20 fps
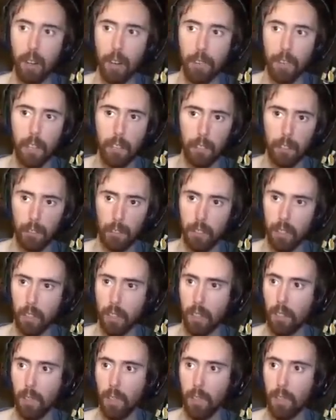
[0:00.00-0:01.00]
If they
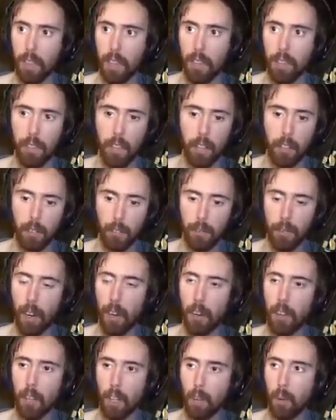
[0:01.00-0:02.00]
just
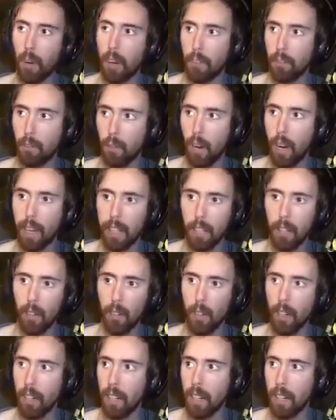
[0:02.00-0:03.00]
follow the quest
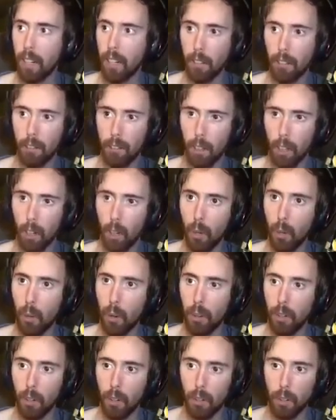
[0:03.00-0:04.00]
tracker and they just go
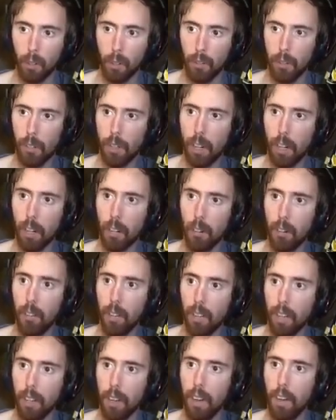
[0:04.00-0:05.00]
where they're told to go,
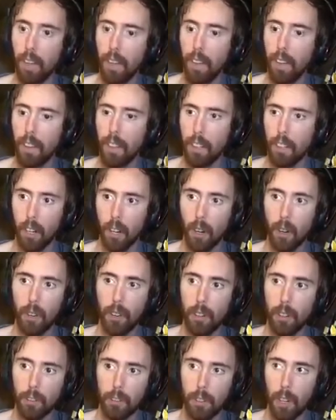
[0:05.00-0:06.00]
then, you know,
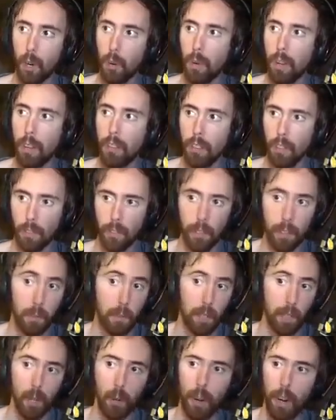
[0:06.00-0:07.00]
there's no reason for them
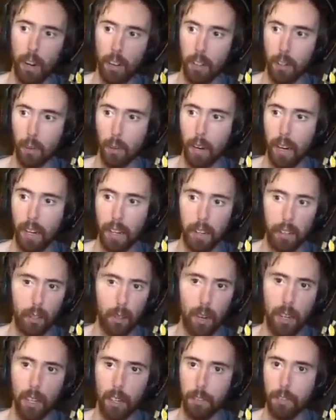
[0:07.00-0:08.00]
to go out of their way to
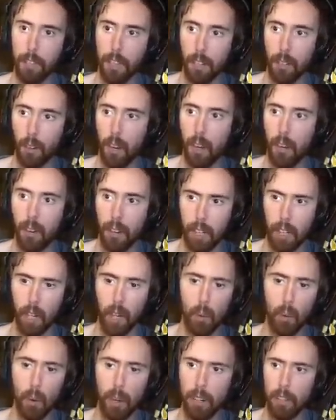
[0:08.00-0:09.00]
try to figure out like, oh,
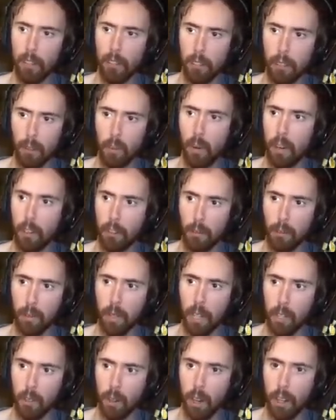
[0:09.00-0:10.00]
what is this quest
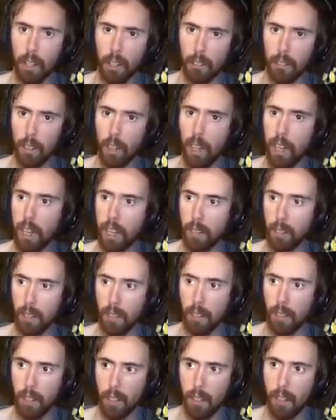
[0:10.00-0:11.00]
really trying to say, or
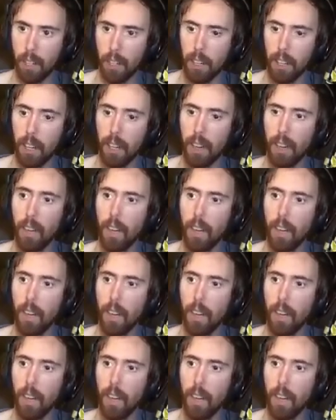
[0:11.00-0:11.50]
anything like that.